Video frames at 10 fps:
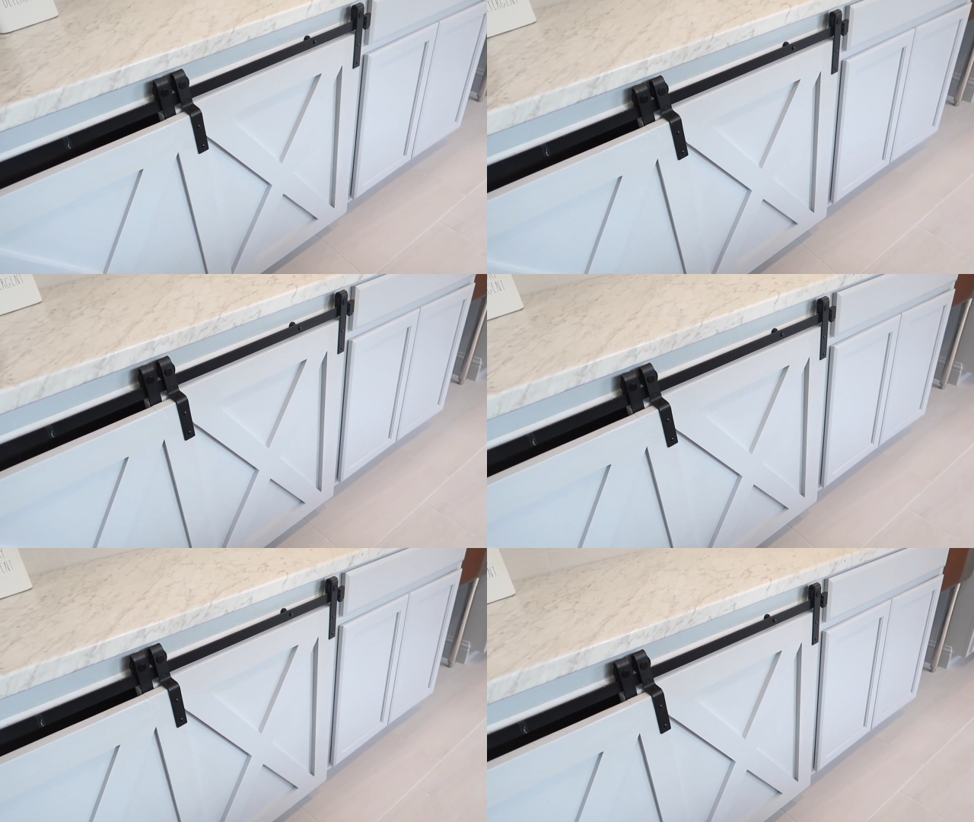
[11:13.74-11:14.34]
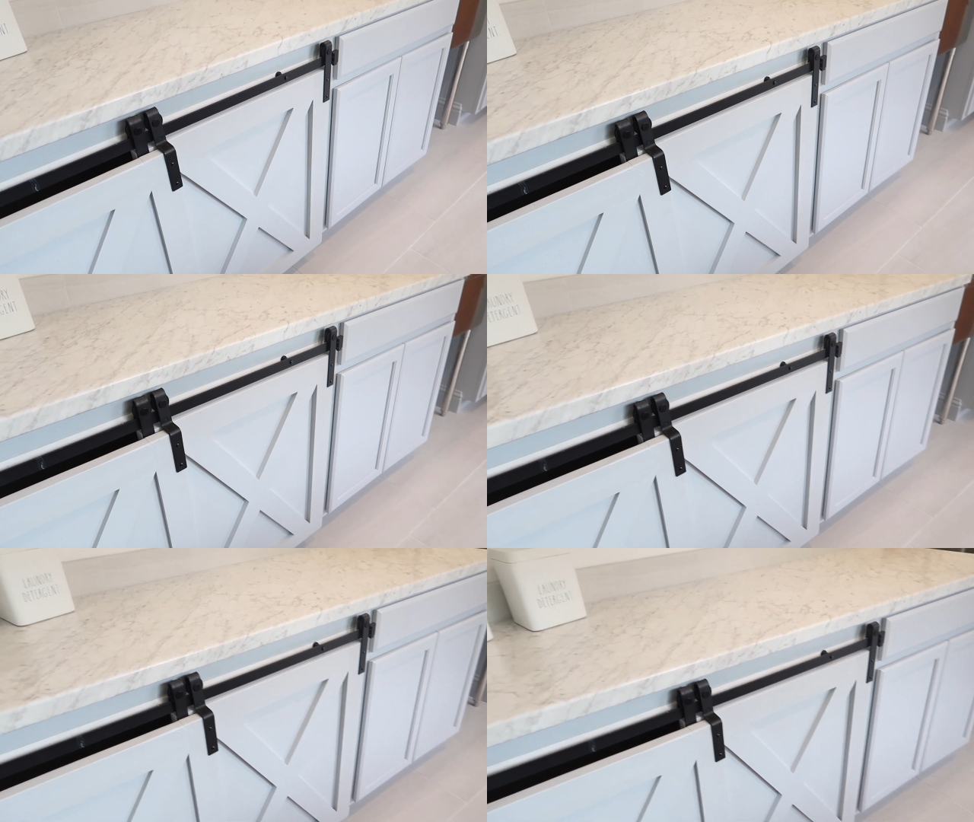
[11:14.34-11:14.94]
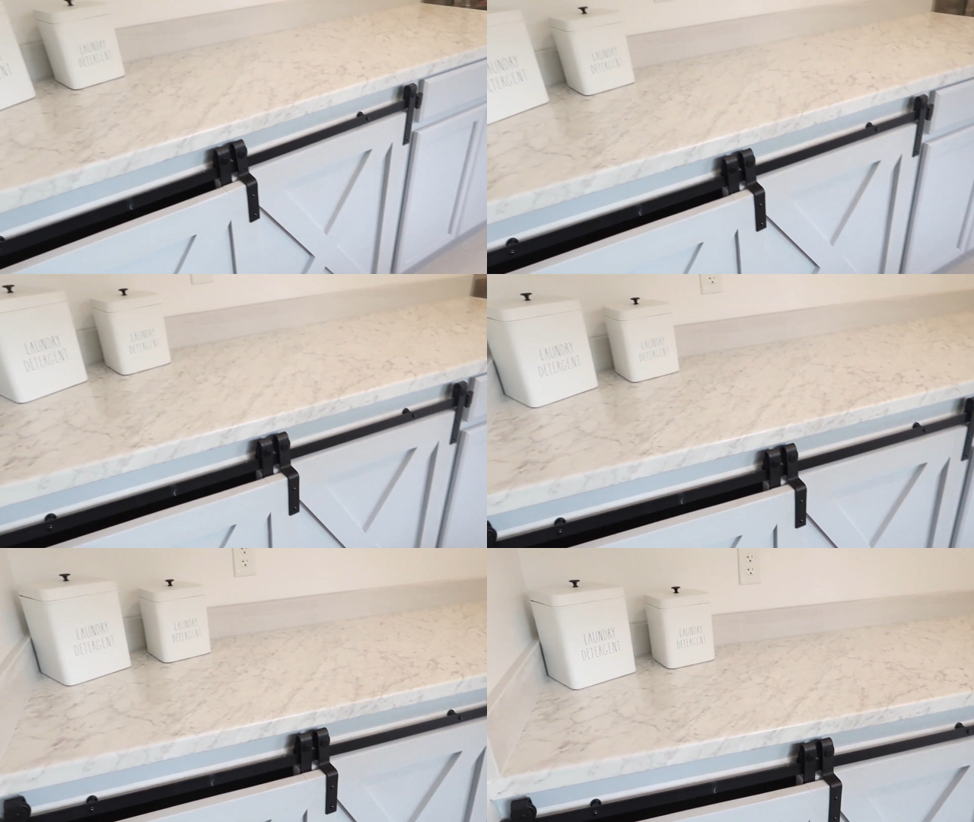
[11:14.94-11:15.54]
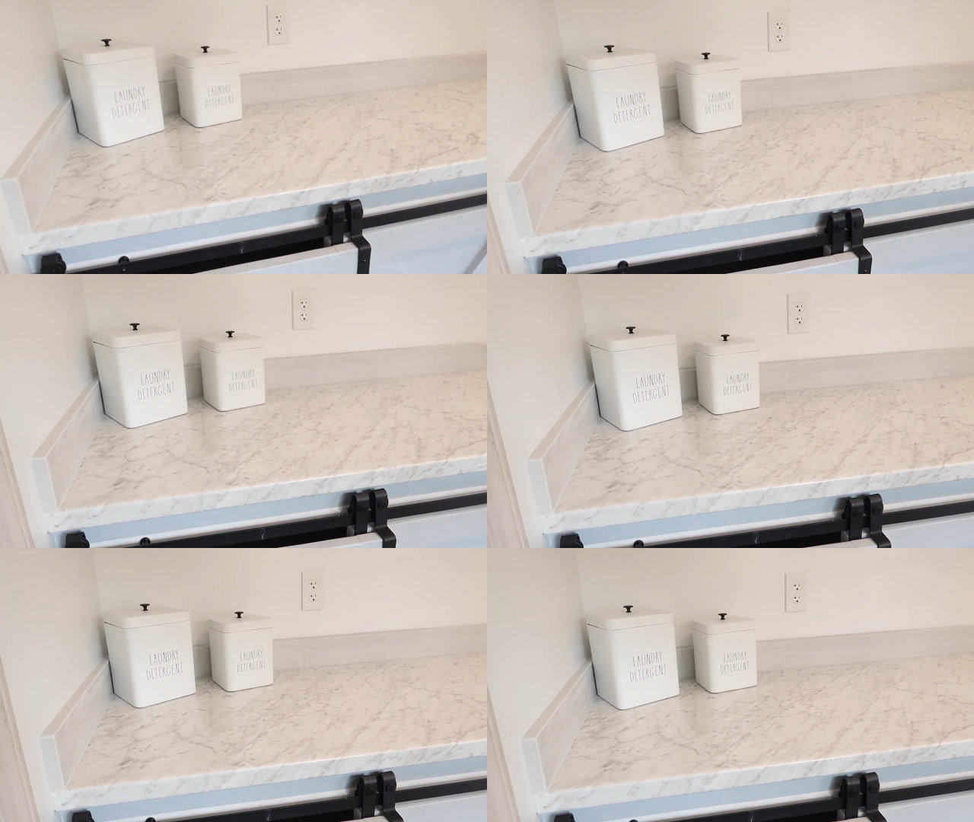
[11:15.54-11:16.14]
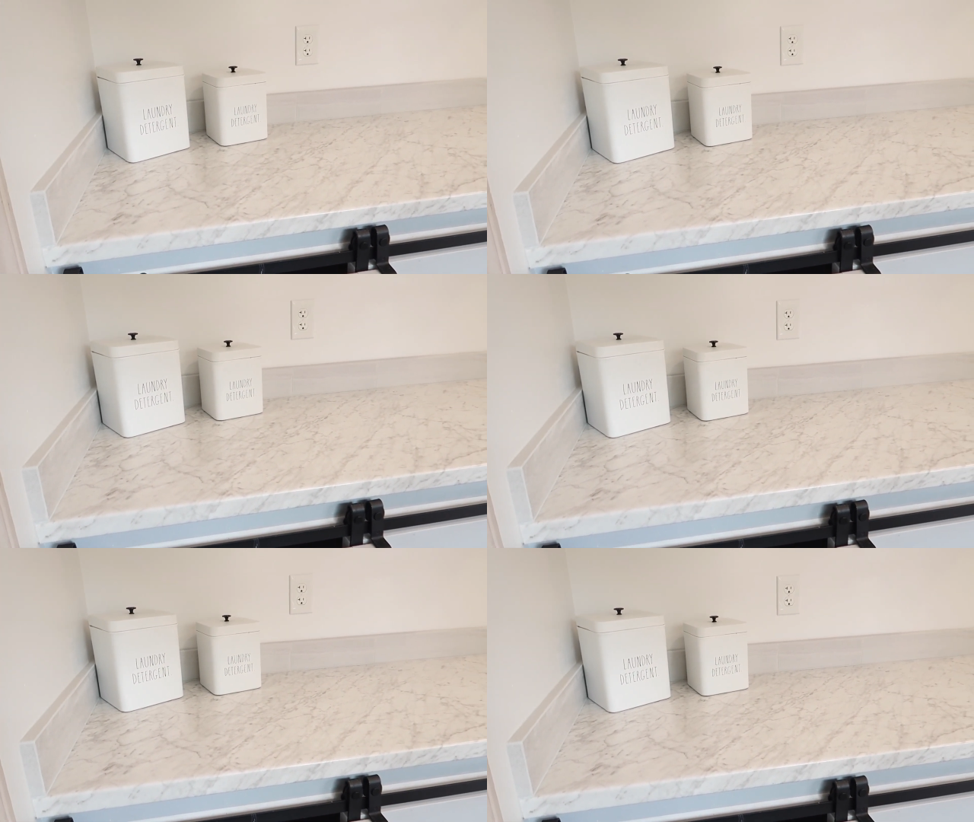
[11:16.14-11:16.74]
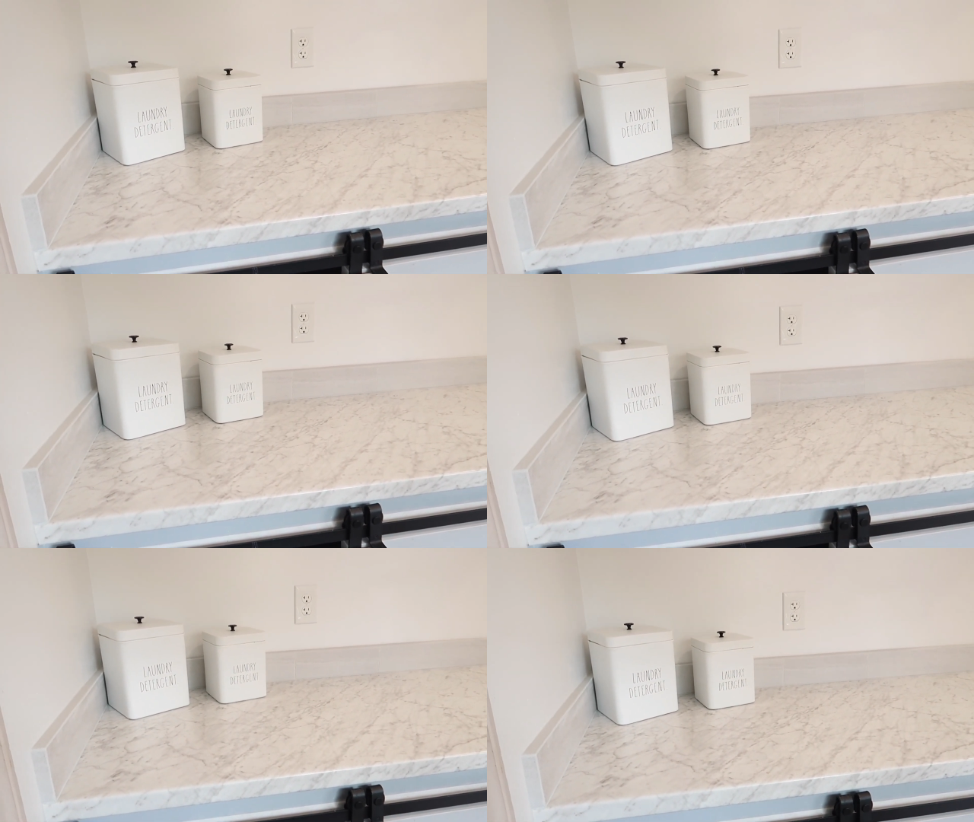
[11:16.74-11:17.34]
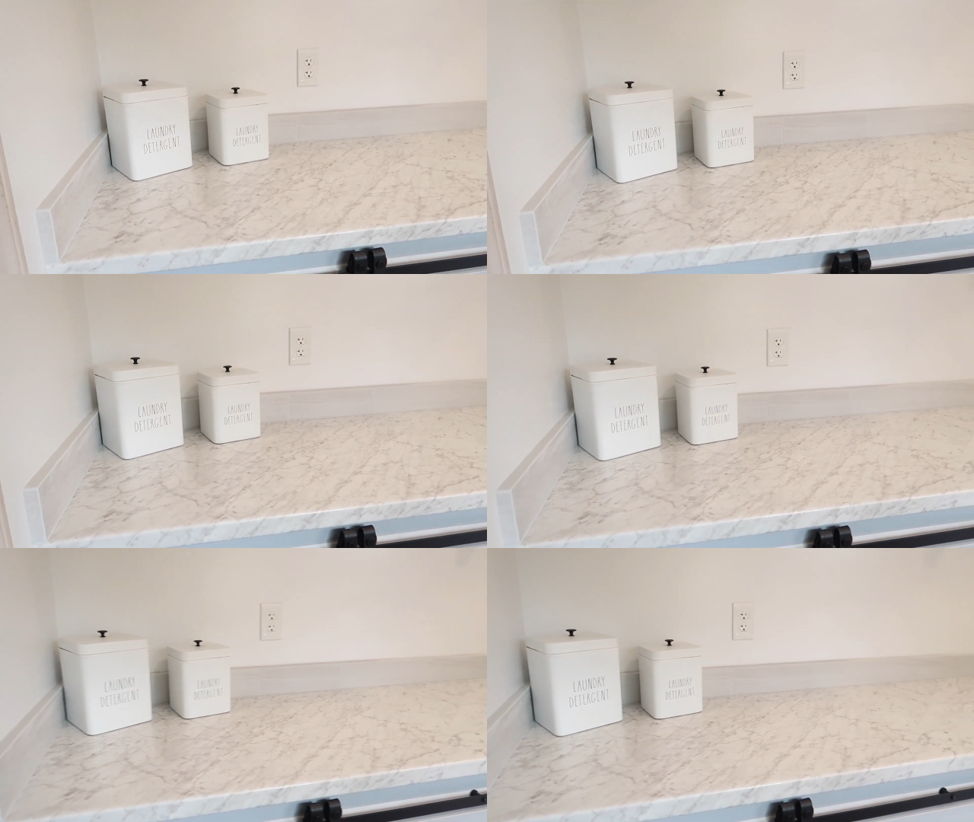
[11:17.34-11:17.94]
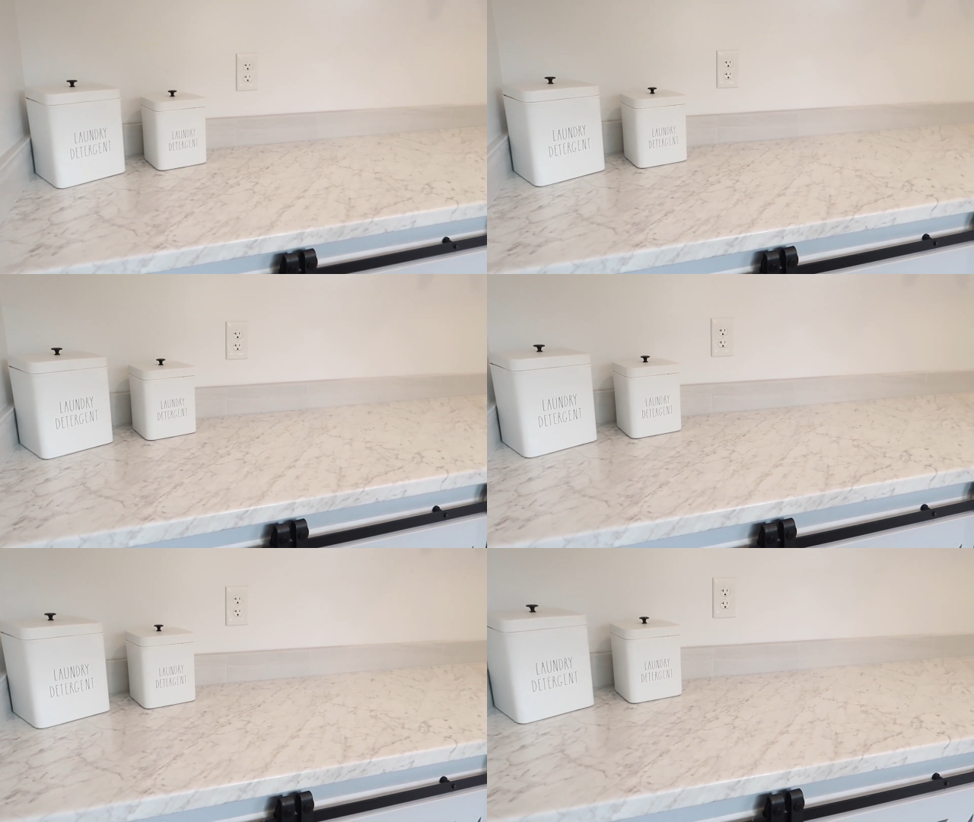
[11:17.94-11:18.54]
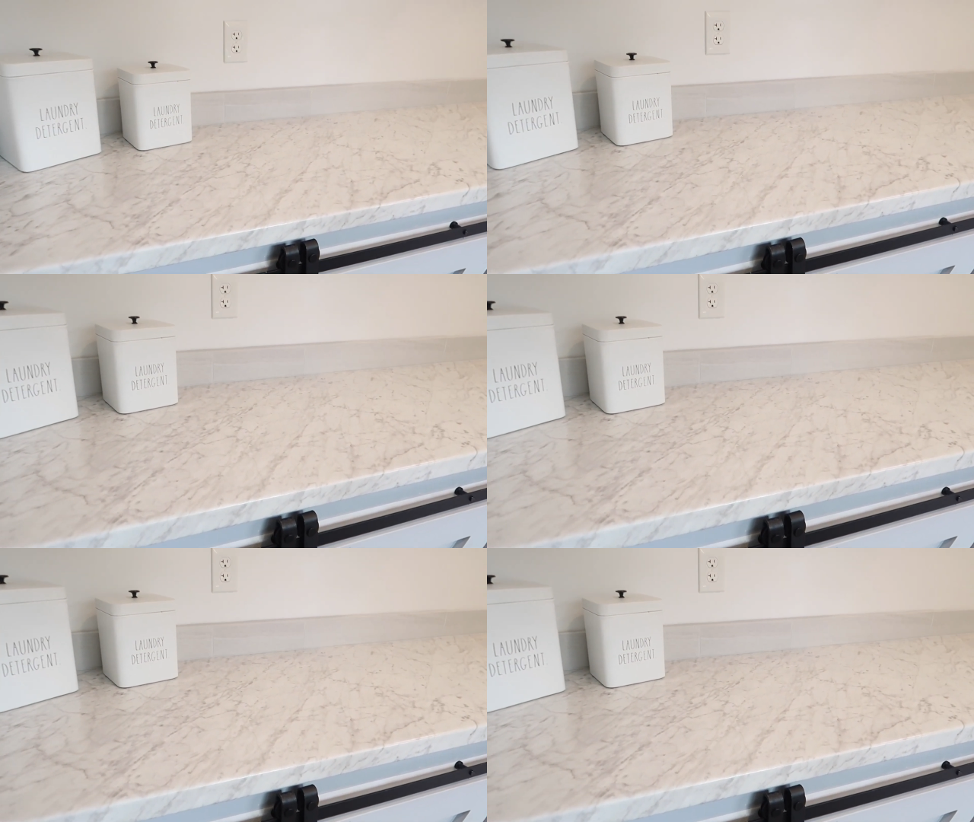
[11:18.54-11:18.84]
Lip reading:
Nobody's mouth can be seen.